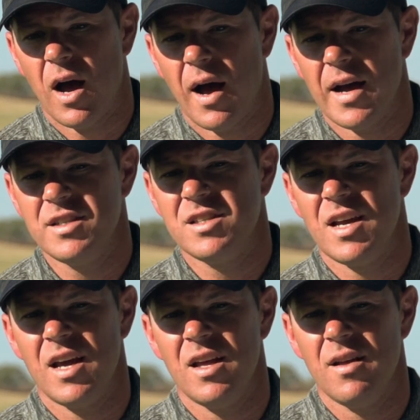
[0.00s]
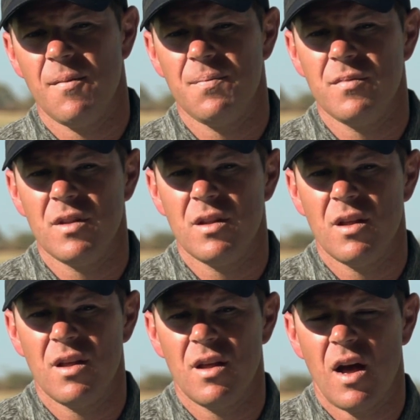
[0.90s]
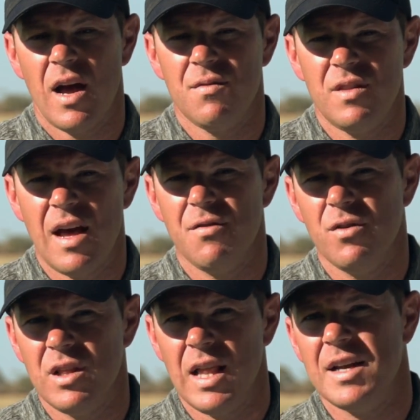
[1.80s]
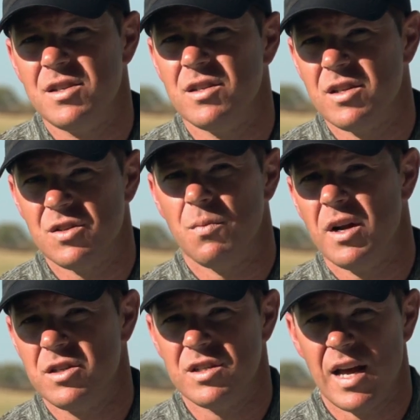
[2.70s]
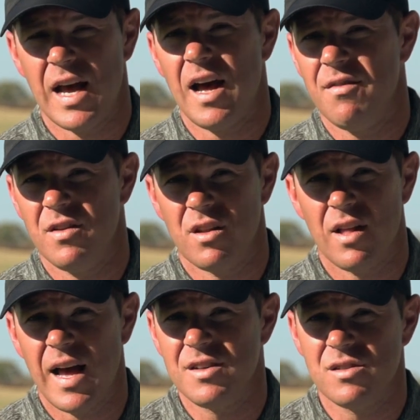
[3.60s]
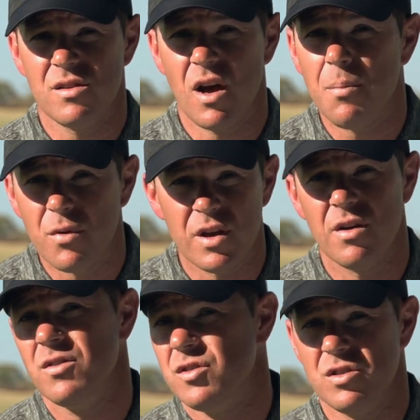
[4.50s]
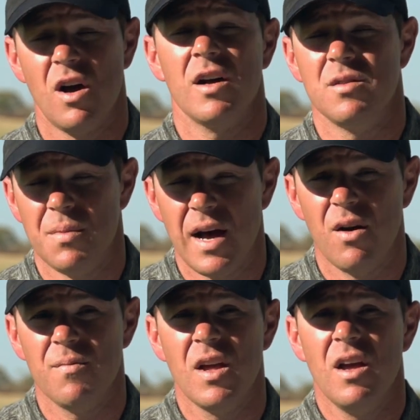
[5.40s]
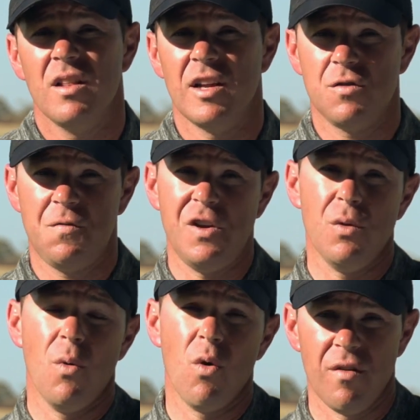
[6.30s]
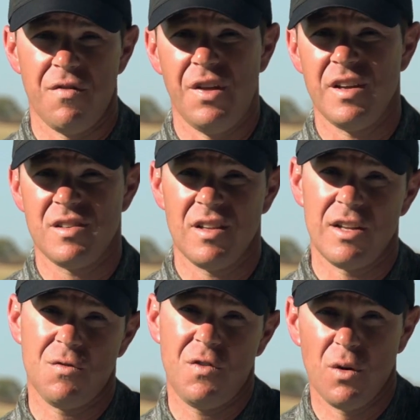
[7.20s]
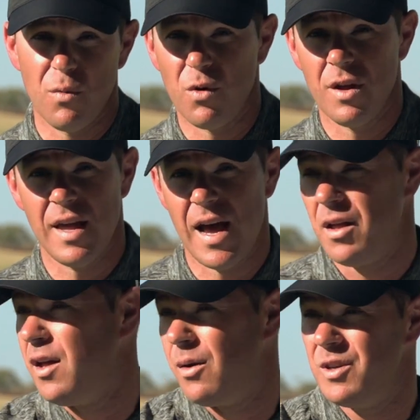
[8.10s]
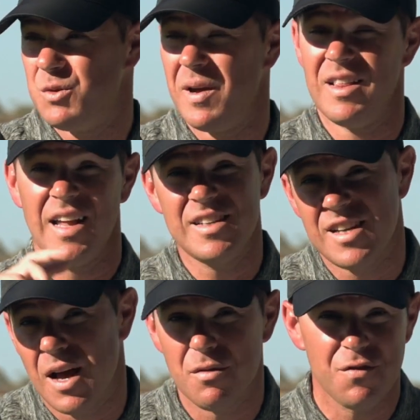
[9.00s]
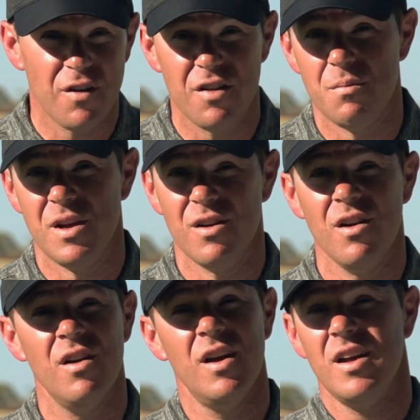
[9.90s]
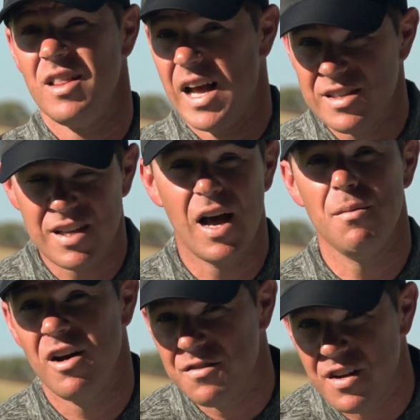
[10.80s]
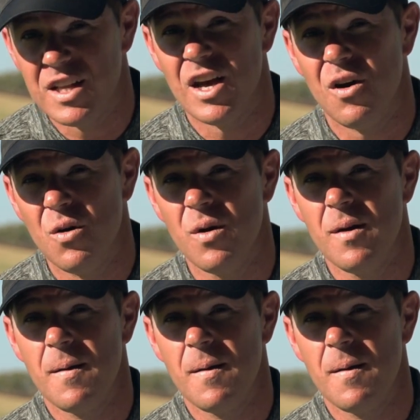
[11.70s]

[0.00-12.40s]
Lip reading: I'd say I've never in lessons, as much as I have in the last couple years, talked about let's feel more of this, let's feel more of that. We spend less time in front of the mirror, less time on video,